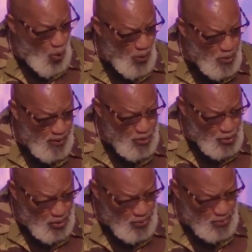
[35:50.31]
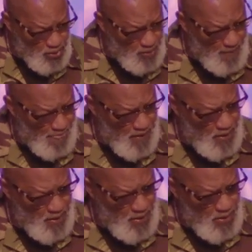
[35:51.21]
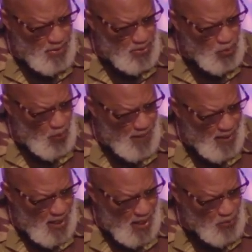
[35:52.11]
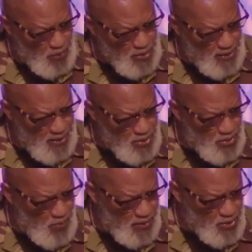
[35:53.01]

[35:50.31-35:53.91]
or you can choose to obey God, which leads to